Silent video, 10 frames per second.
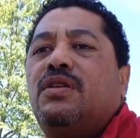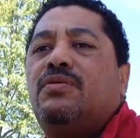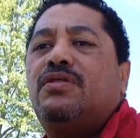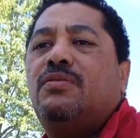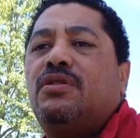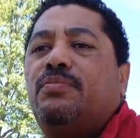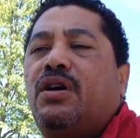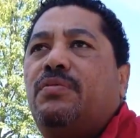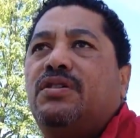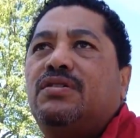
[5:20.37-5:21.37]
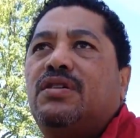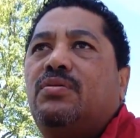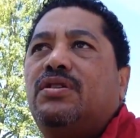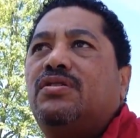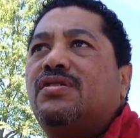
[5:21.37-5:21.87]
maybe some of the properties I
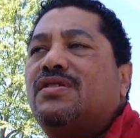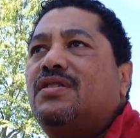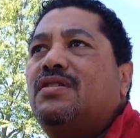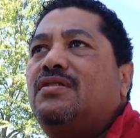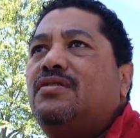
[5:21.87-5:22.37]
went to see.